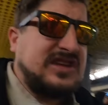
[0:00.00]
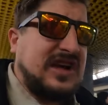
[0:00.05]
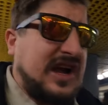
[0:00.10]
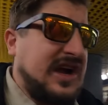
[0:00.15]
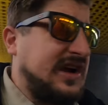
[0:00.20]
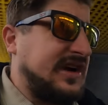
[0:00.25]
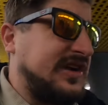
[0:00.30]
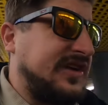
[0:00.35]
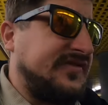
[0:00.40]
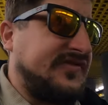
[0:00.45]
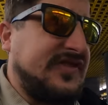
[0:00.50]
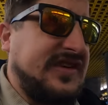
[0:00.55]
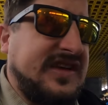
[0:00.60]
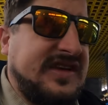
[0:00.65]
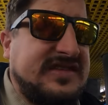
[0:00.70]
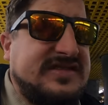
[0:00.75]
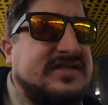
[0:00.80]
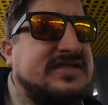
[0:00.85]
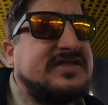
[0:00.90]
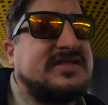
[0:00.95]
tired of
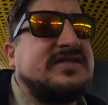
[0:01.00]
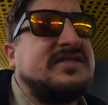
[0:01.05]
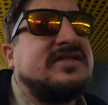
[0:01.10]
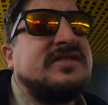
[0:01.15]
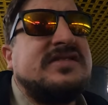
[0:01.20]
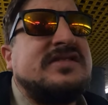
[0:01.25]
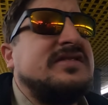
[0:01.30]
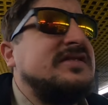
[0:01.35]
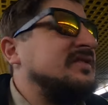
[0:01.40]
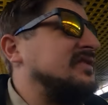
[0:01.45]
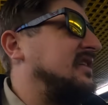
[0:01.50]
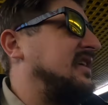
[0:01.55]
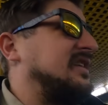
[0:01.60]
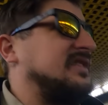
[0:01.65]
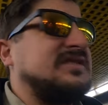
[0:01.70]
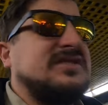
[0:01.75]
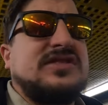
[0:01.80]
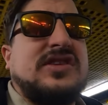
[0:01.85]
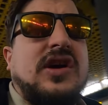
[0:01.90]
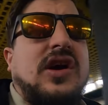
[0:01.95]
this.
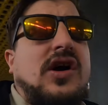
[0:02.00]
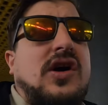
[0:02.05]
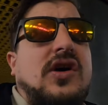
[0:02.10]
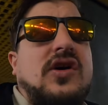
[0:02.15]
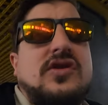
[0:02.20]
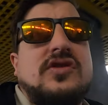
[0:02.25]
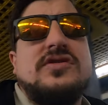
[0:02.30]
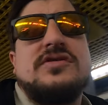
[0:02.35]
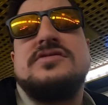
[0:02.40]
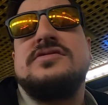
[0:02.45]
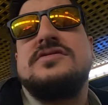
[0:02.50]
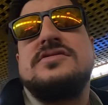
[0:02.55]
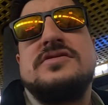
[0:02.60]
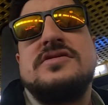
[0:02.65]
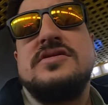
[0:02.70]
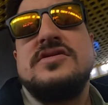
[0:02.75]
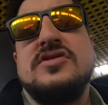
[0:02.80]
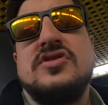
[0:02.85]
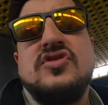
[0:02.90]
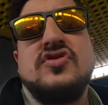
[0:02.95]
Let's go.
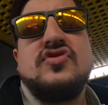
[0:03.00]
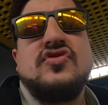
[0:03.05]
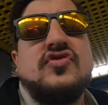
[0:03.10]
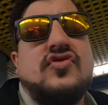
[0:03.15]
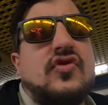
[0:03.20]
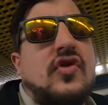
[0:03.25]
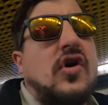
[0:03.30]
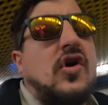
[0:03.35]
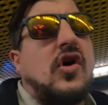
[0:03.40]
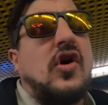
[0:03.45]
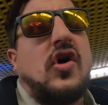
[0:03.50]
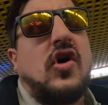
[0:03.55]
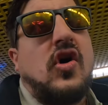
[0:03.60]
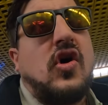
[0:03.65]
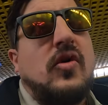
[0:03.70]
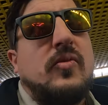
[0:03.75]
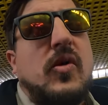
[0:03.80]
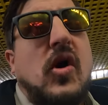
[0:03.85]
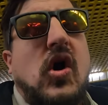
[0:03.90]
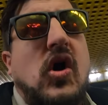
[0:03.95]

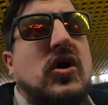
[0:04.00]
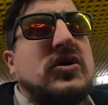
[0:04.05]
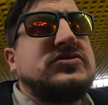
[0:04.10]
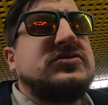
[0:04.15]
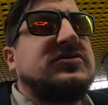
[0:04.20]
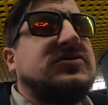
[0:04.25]
Duomo.